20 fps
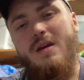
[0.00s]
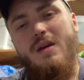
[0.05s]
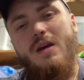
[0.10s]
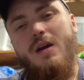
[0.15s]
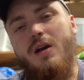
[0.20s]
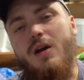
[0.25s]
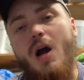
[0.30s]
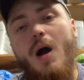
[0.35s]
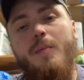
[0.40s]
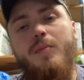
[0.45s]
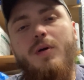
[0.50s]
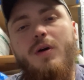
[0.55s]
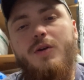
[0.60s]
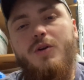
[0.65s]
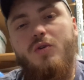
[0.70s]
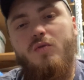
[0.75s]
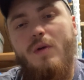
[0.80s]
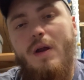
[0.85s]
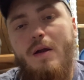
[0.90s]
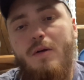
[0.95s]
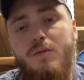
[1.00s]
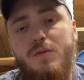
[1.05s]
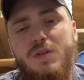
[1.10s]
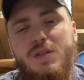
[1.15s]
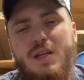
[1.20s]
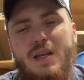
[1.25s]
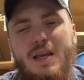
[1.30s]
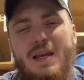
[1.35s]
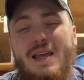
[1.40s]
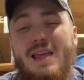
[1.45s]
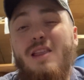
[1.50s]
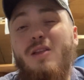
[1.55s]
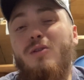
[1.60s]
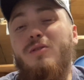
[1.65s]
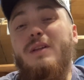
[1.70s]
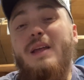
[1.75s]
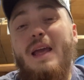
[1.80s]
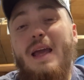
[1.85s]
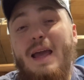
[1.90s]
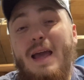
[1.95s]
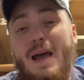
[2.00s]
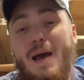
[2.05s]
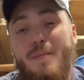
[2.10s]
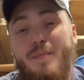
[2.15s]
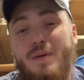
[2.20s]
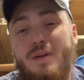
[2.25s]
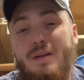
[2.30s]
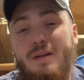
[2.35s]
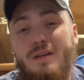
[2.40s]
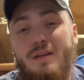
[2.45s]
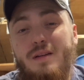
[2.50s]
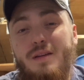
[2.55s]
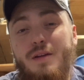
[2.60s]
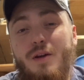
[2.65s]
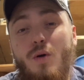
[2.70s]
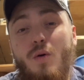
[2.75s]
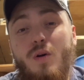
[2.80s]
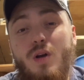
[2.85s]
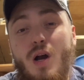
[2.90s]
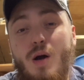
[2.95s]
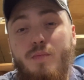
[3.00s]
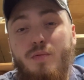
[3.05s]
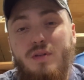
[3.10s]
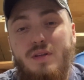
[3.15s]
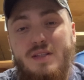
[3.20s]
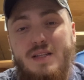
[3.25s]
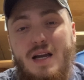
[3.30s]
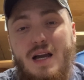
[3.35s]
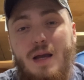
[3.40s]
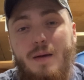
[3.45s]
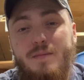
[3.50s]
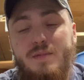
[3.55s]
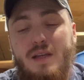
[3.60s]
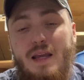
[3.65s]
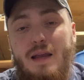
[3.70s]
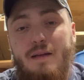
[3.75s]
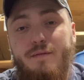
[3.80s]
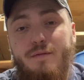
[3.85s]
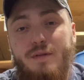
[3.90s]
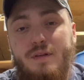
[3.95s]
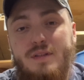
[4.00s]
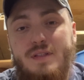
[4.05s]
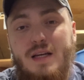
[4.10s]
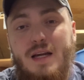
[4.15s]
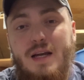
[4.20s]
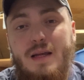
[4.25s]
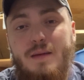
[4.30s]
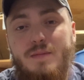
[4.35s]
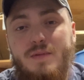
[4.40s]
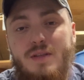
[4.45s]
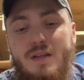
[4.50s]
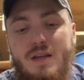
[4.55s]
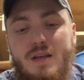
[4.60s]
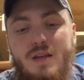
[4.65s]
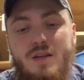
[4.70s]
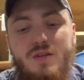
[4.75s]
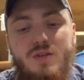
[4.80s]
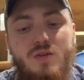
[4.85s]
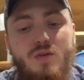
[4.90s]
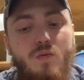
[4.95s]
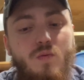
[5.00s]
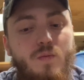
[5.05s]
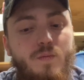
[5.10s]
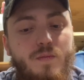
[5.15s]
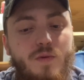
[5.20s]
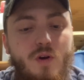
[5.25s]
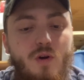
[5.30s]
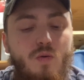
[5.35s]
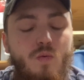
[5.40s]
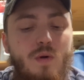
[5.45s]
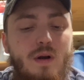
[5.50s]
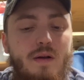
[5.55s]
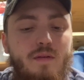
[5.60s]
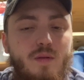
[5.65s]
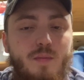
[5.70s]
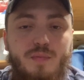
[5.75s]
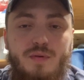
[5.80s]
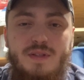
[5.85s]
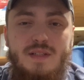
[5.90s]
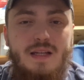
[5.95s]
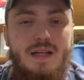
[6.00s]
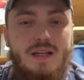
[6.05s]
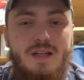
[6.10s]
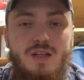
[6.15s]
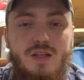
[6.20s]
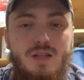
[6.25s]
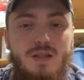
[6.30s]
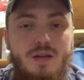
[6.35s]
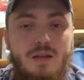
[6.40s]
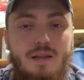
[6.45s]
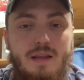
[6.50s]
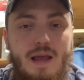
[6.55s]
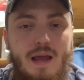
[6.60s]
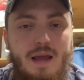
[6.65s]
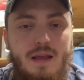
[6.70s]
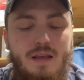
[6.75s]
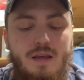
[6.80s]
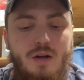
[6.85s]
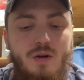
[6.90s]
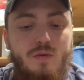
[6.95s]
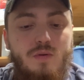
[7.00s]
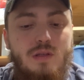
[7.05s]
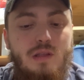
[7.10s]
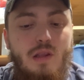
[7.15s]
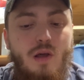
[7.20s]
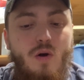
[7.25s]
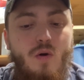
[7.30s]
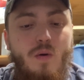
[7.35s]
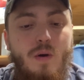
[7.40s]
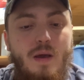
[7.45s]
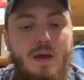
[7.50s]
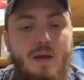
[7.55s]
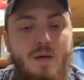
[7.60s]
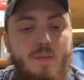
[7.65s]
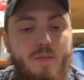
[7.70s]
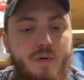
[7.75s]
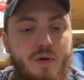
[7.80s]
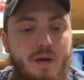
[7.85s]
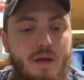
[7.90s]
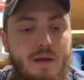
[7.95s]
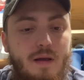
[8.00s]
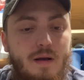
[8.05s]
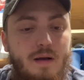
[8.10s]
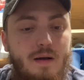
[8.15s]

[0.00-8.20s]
a couple hundred rounds, it'll only happen, a couple of times, a handful of times. So, whatever the percentage is on that, it's low, but